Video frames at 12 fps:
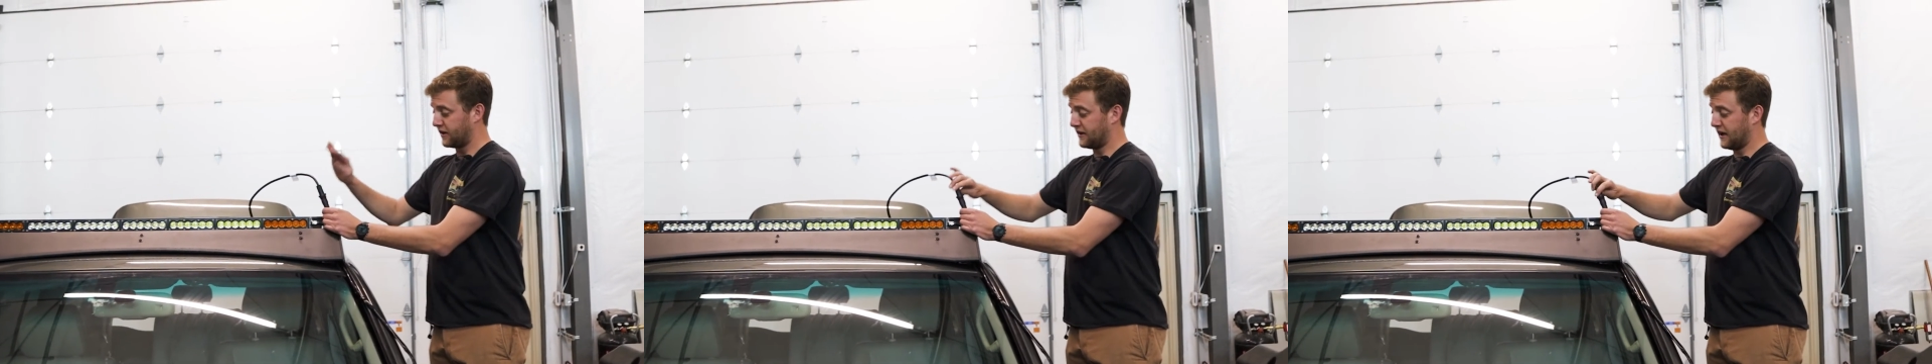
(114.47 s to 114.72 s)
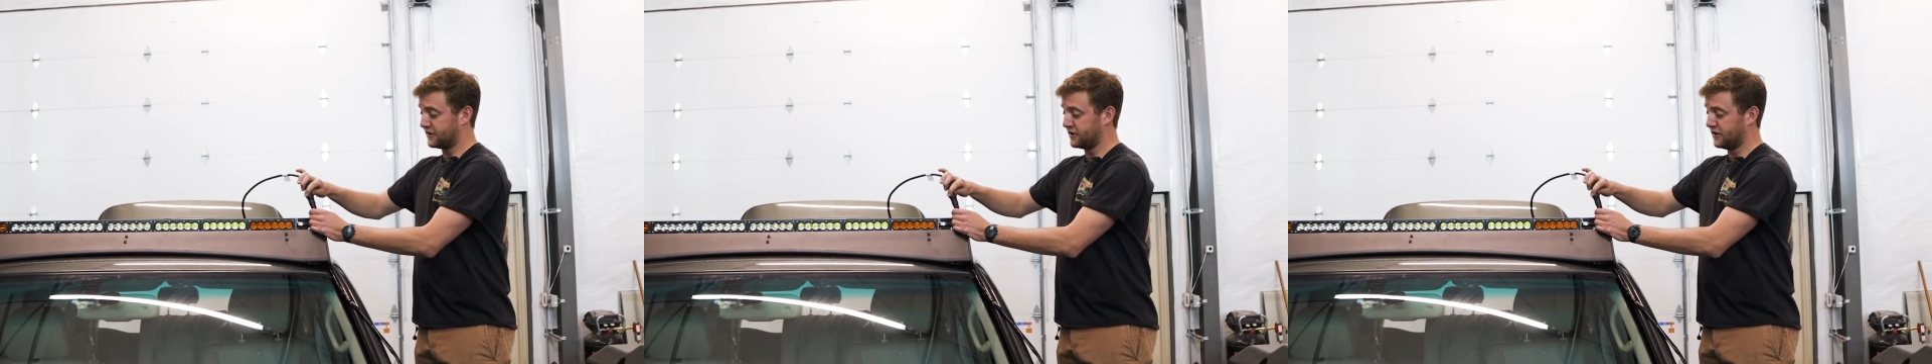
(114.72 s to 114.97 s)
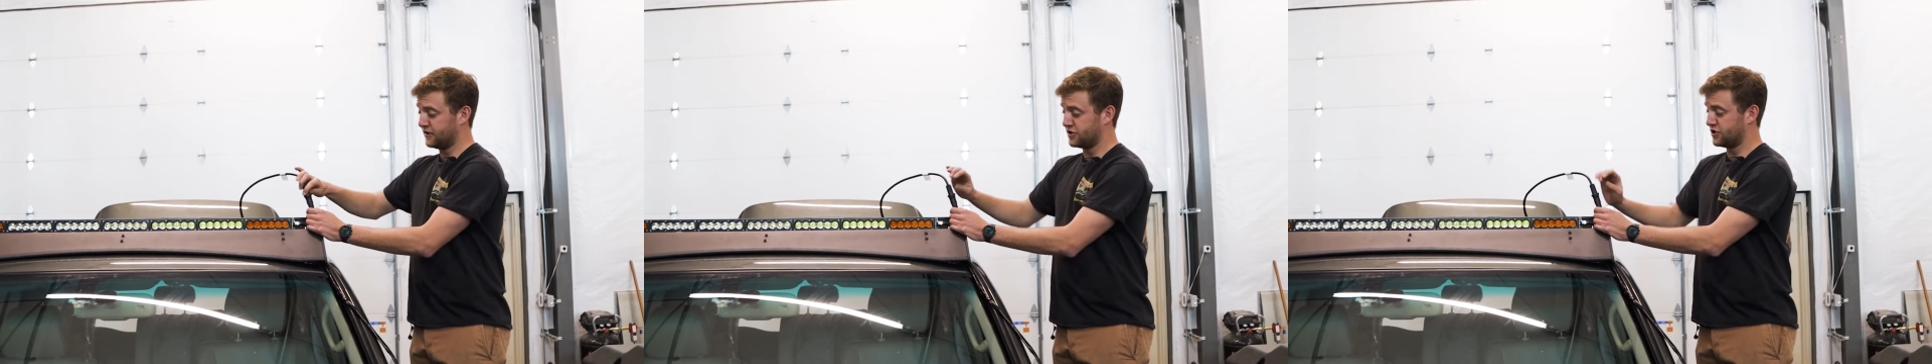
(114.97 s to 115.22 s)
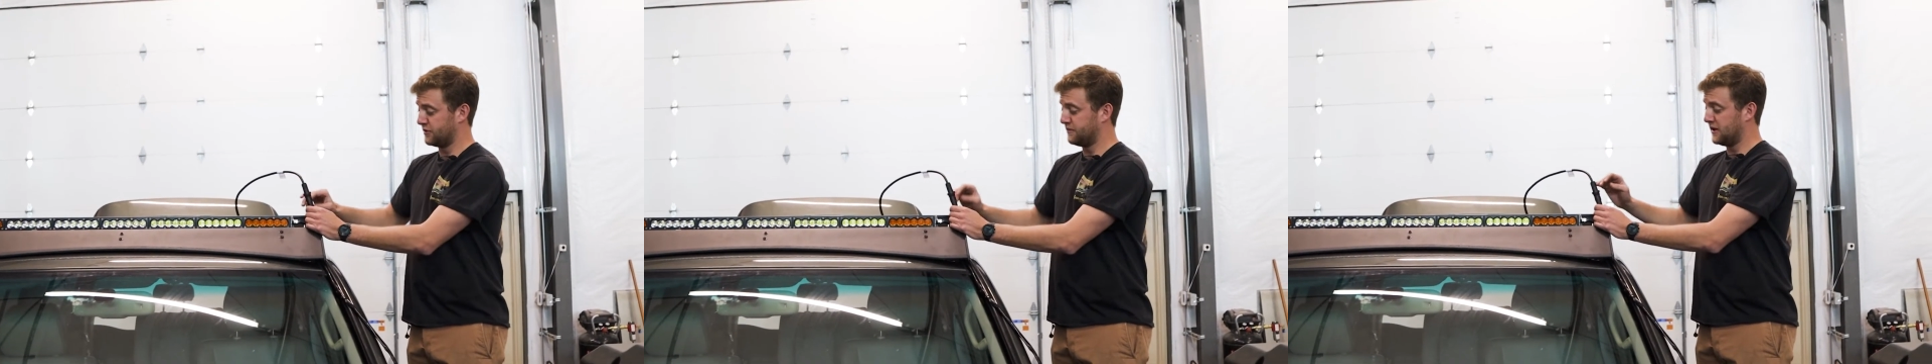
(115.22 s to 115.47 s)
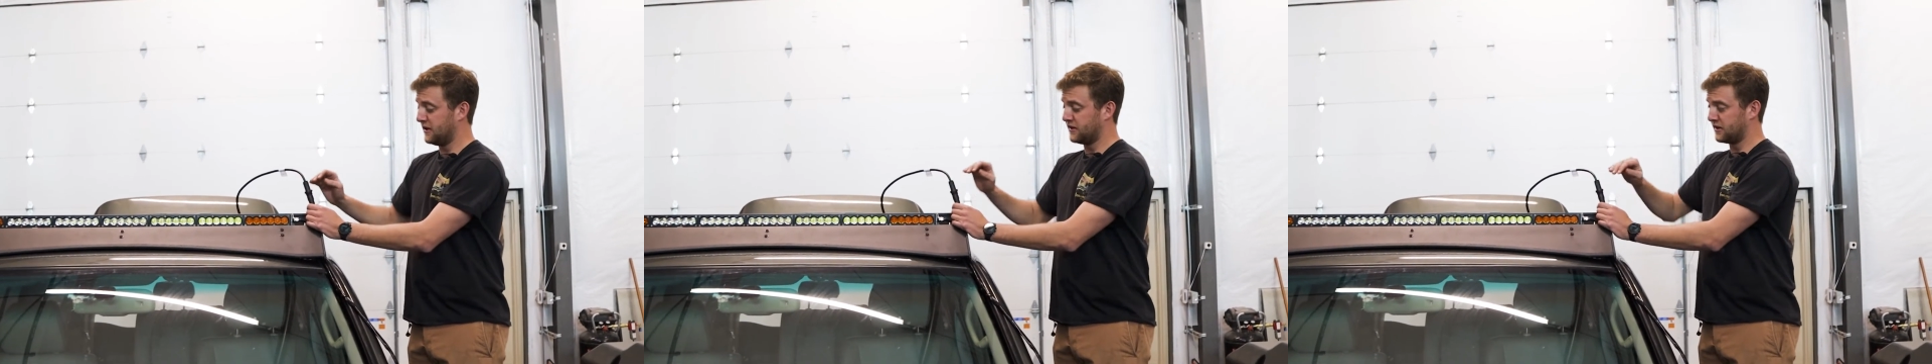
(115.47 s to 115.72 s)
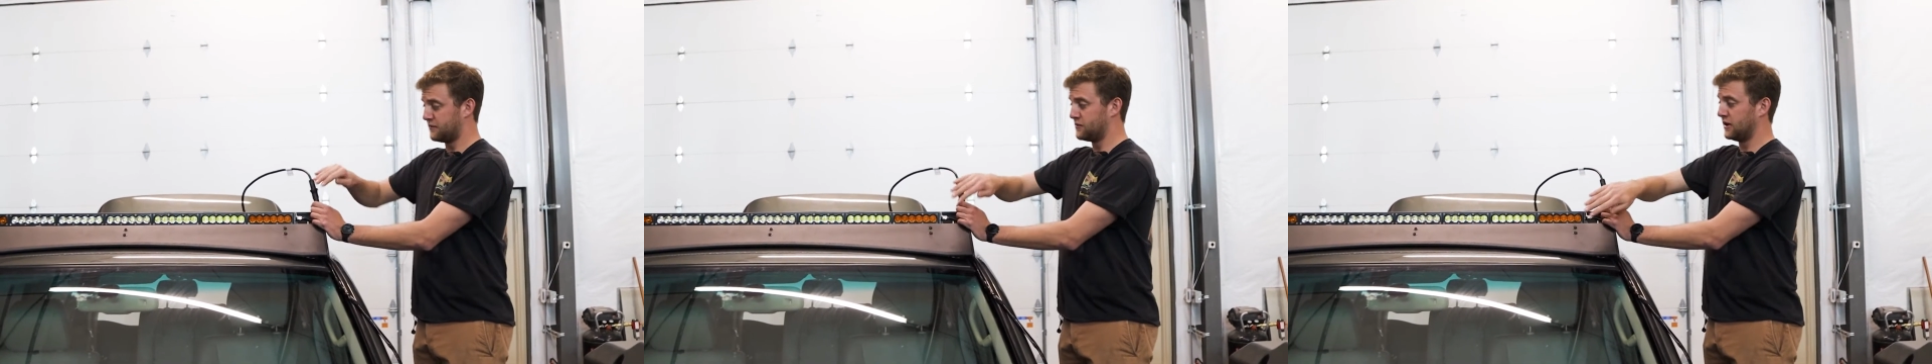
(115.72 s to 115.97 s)
connector should be
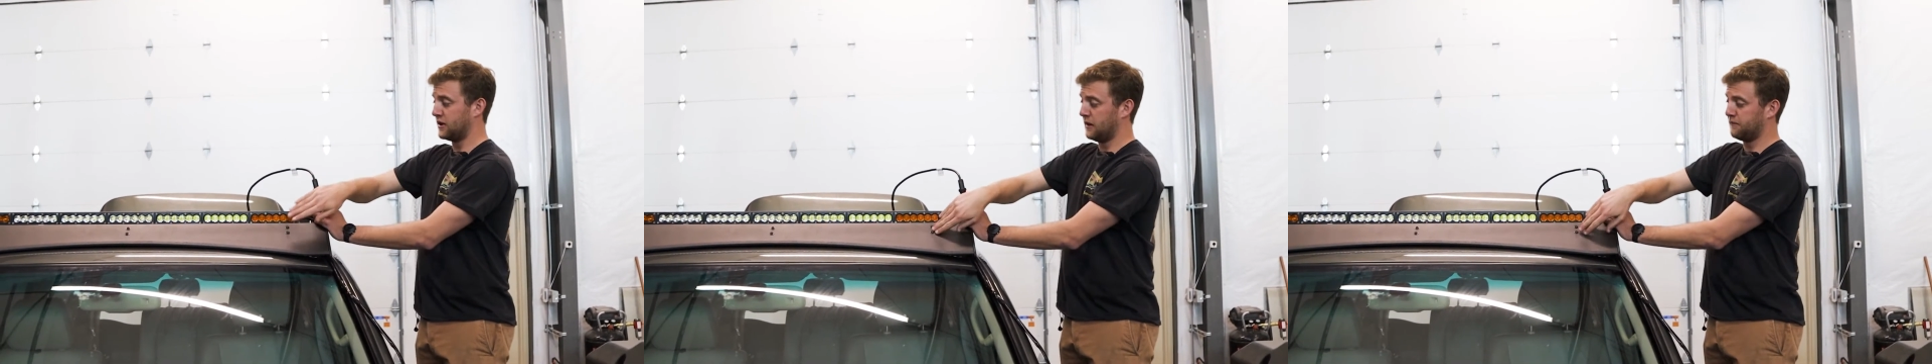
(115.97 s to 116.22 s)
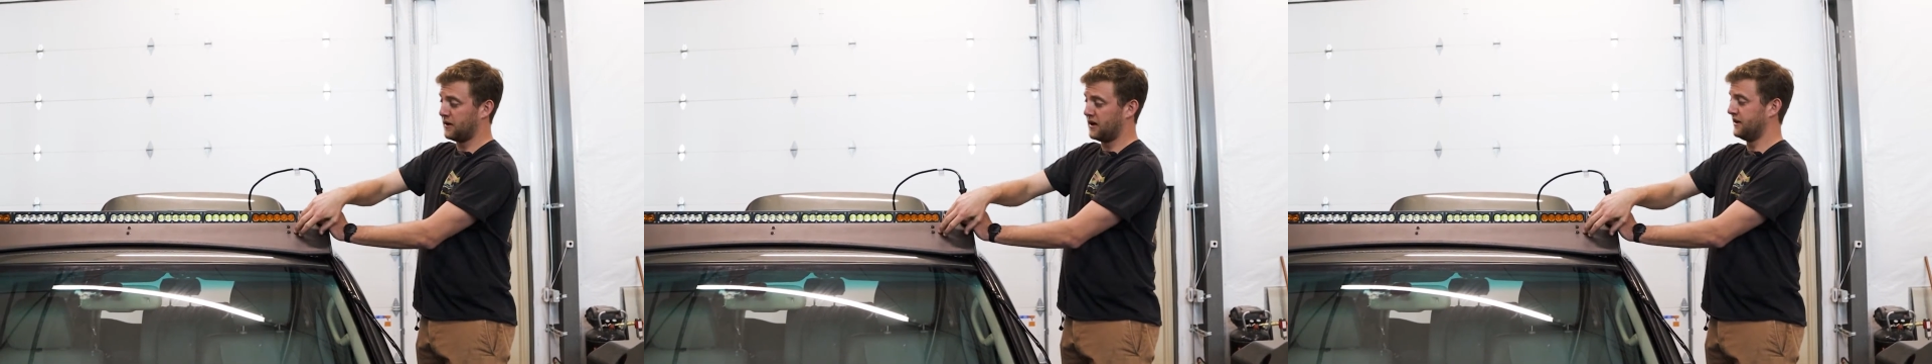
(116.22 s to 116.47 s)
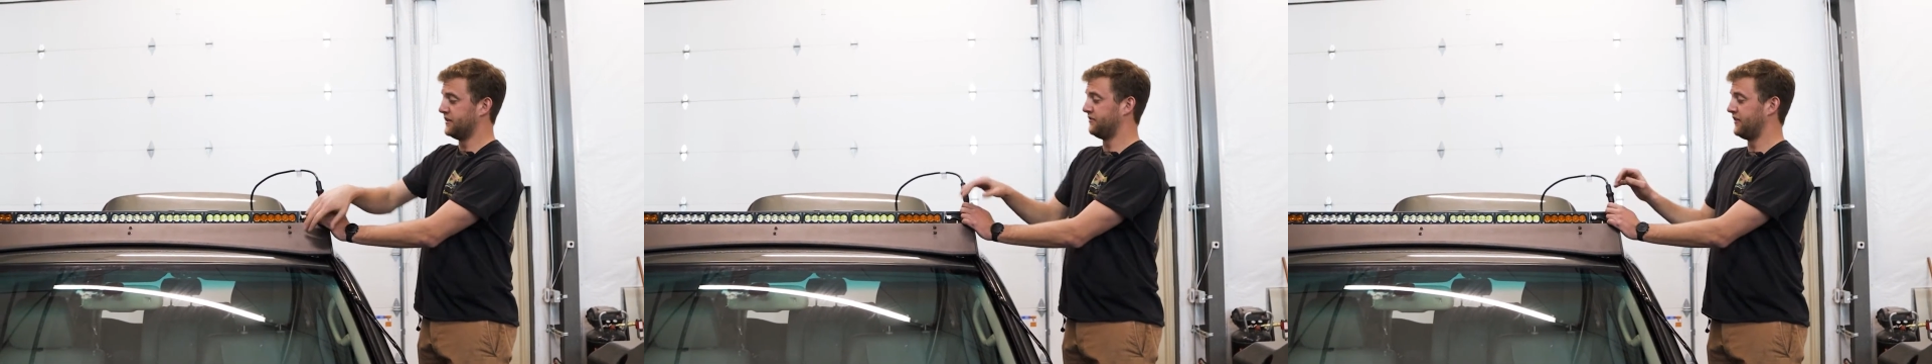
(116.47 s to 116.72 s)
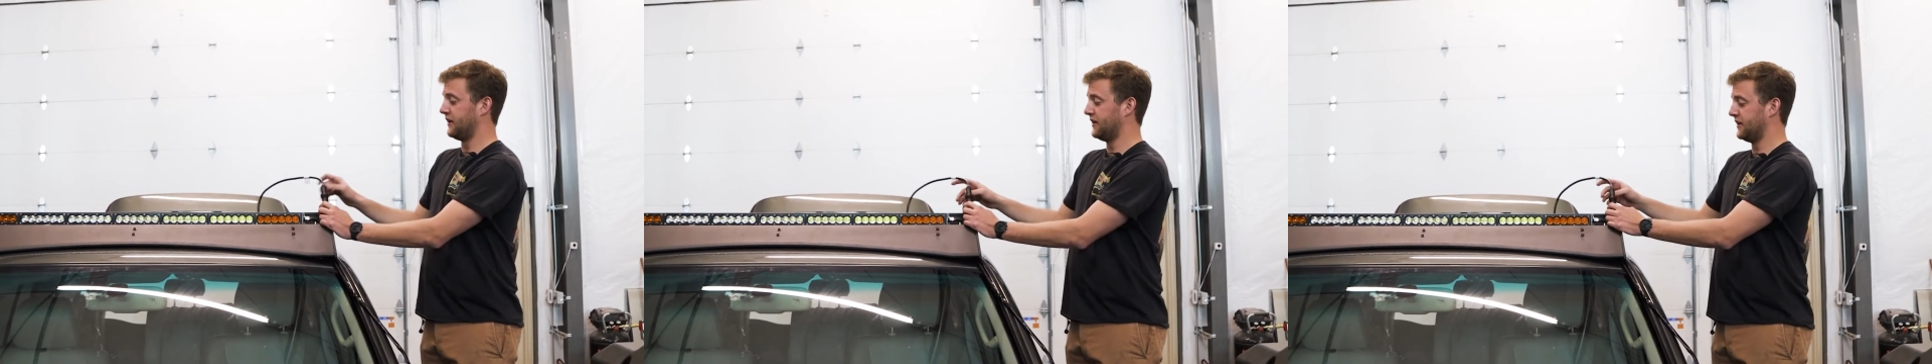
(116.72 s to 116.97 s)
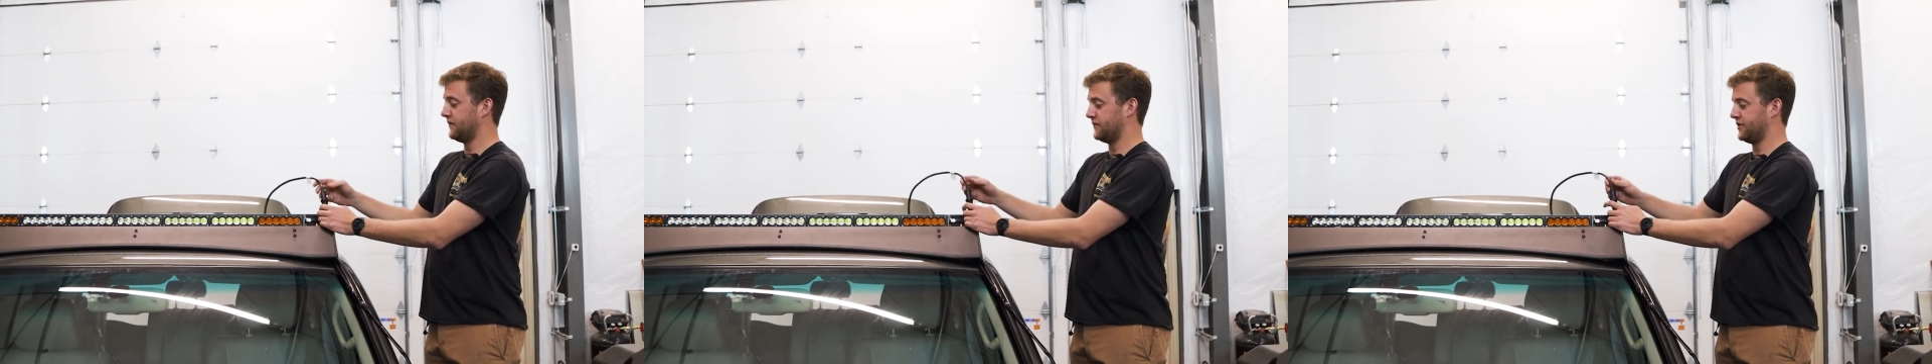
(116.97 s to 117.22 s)
somewhere up behind the fairing.